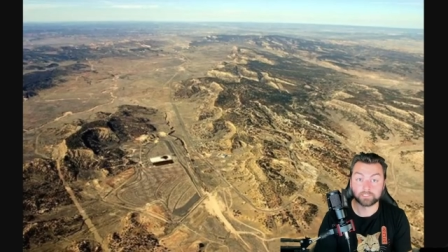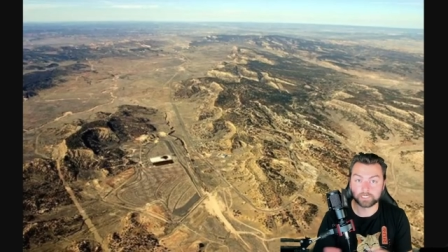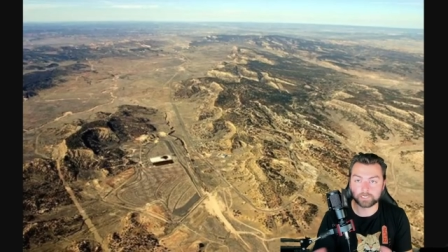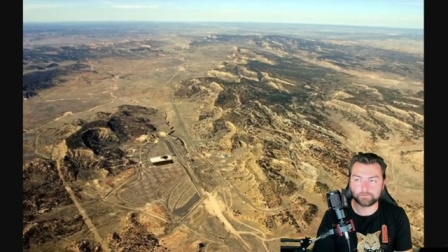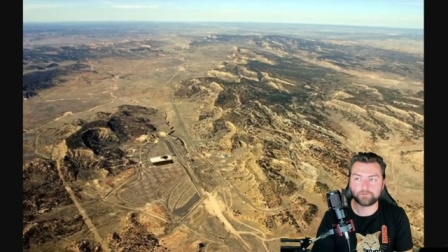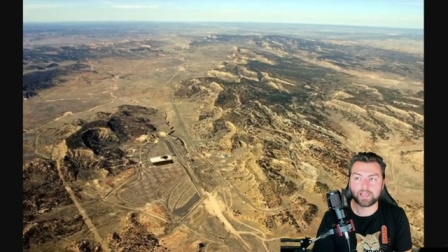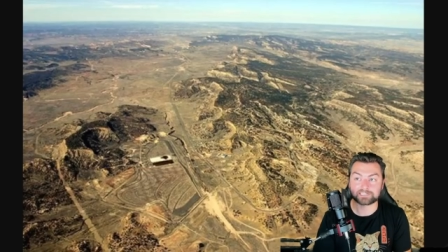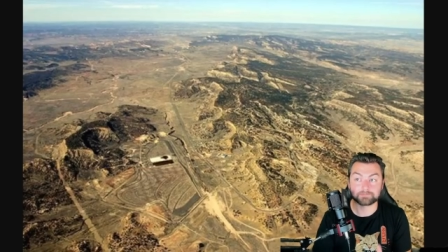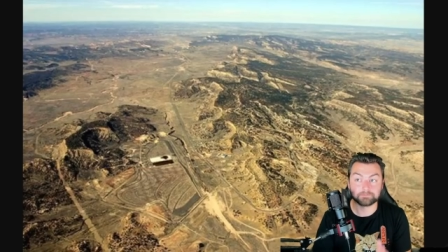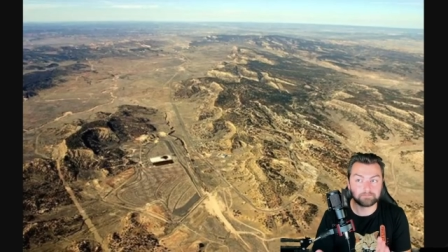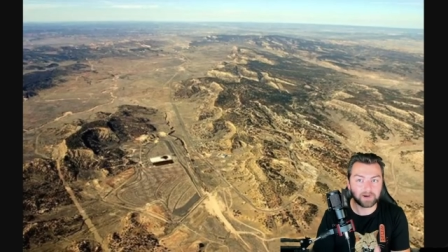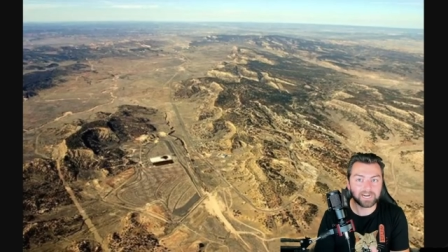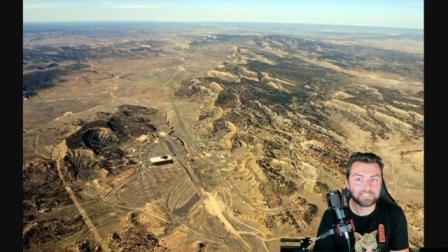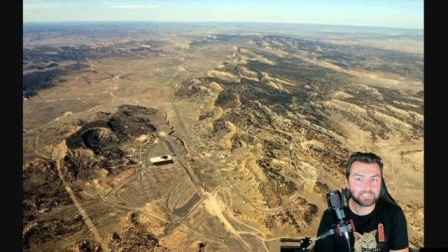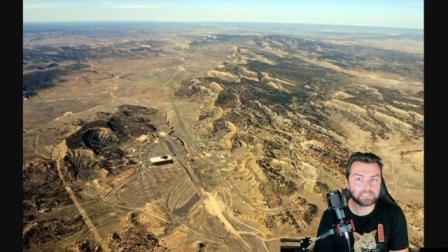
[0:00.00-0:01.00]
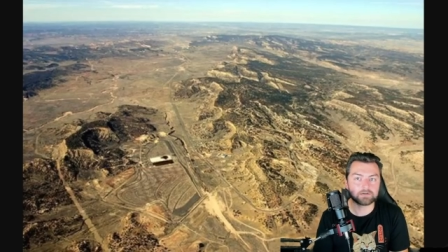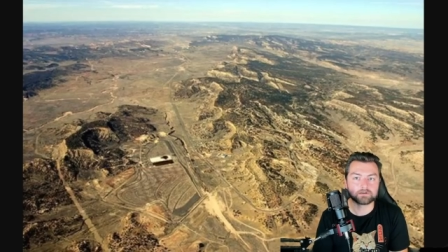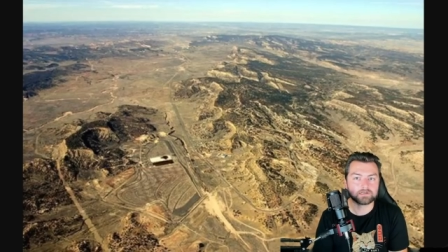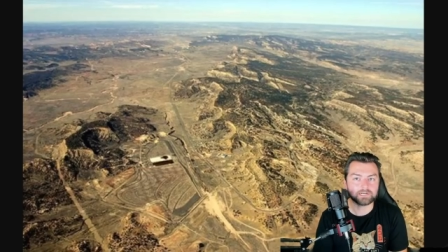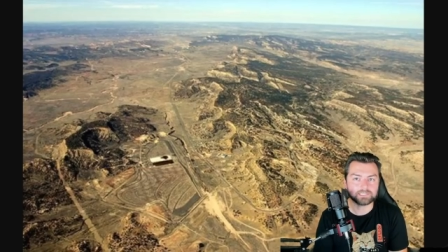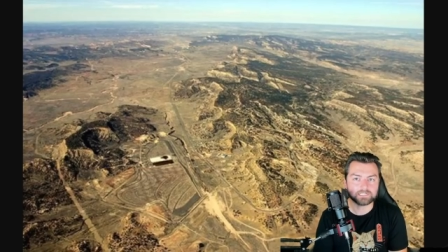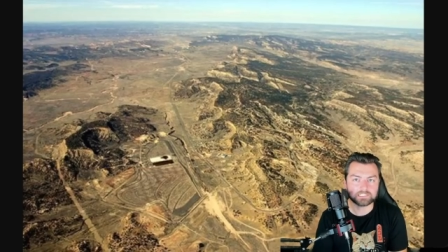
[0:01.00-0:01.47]
In fact, by the year
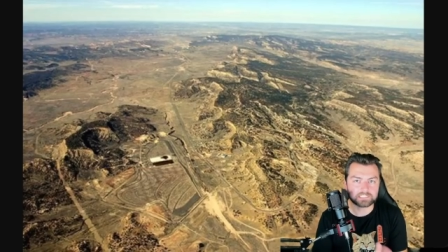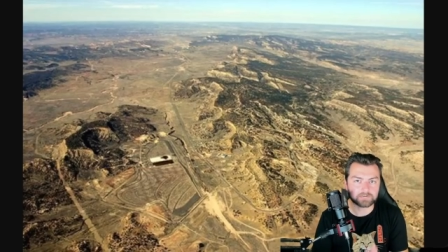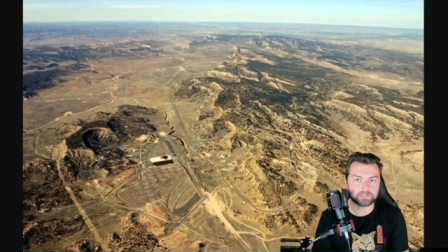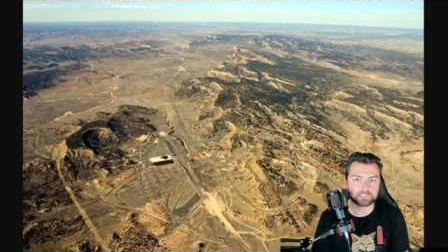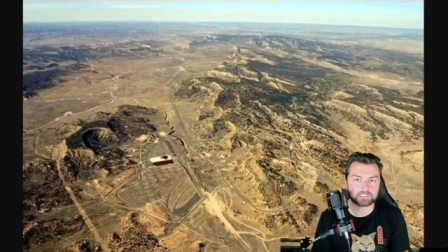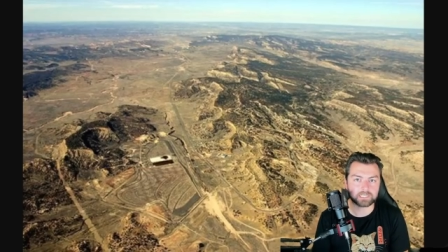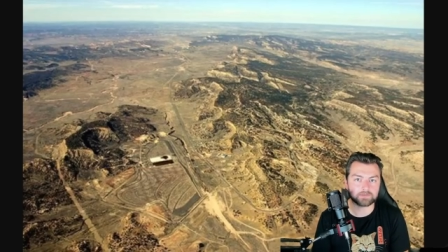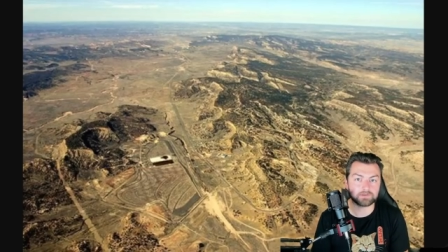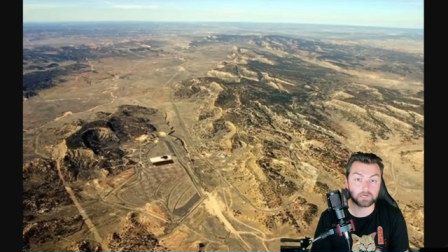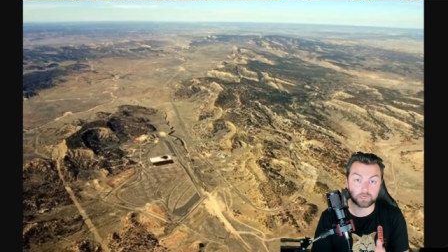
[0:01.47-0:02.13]
1977,